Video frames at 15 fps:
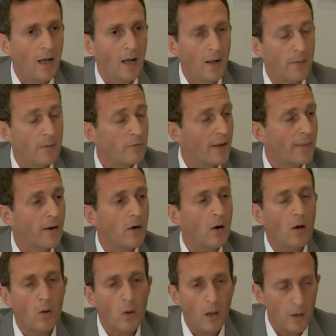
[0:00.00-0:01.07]
uh, in fact, there
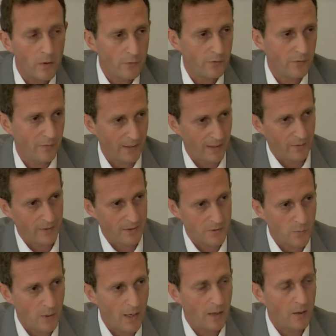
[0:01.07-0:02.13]
are a whole host of
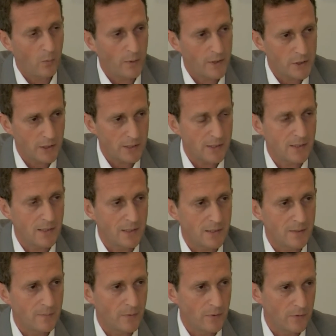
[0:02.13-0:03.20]
areas where we just need
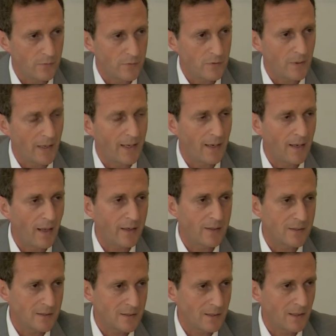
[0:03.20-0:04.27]
to move to a
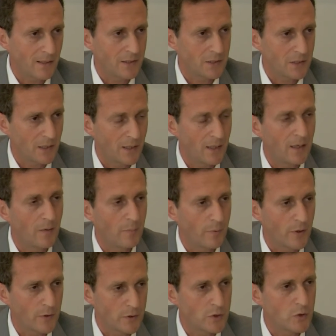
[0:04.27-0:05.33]
lighter touch uh,
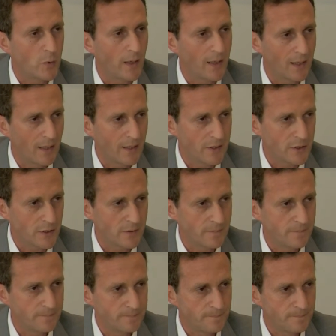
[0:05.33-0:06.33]
approach to regulation.